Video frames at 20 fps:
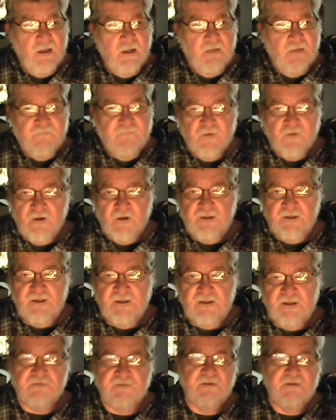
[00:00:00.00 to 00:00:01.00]
If you're going to
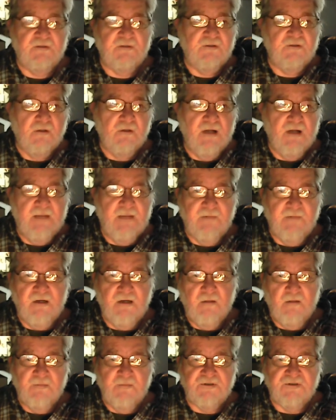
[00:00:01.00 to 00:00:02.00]
use it, you're going to be in
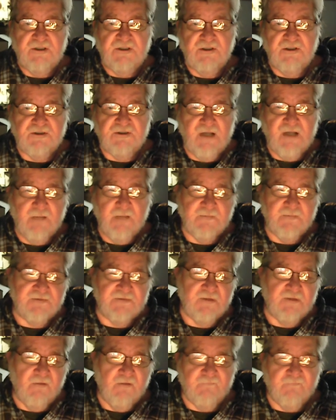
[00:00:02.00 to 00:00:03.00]
a machine shop and
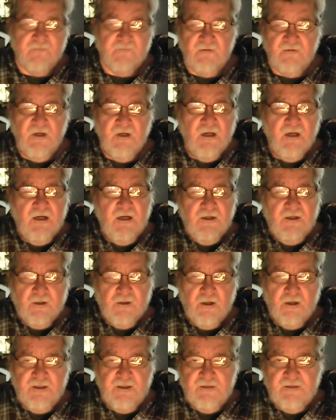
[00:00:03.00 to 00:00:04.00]
stuff, and you're
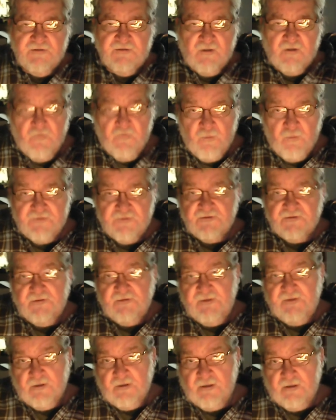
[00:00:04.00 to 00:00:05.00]
going to use it commercially,
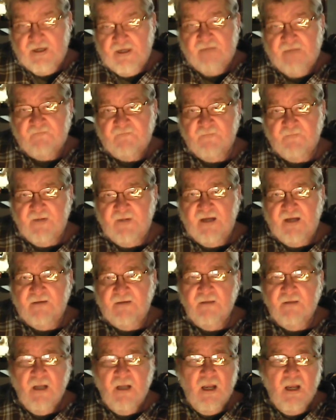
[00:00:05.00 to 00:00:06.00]
you're going to have to pay.
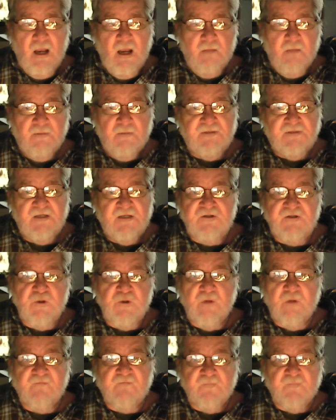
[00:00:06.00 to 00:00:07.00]
But they do
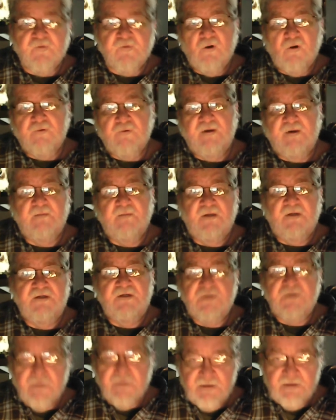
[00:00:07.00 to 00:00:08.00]
have a program that
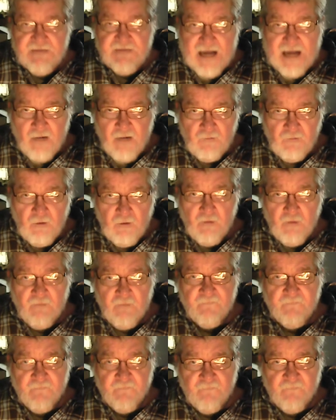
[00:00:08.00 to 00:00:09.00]
you can download it
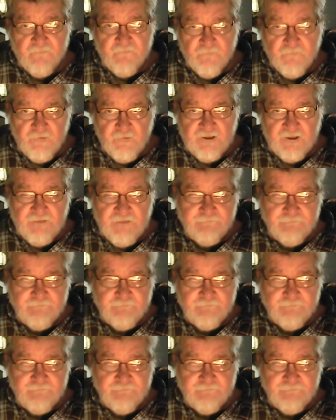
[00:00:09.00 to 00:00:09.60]
for free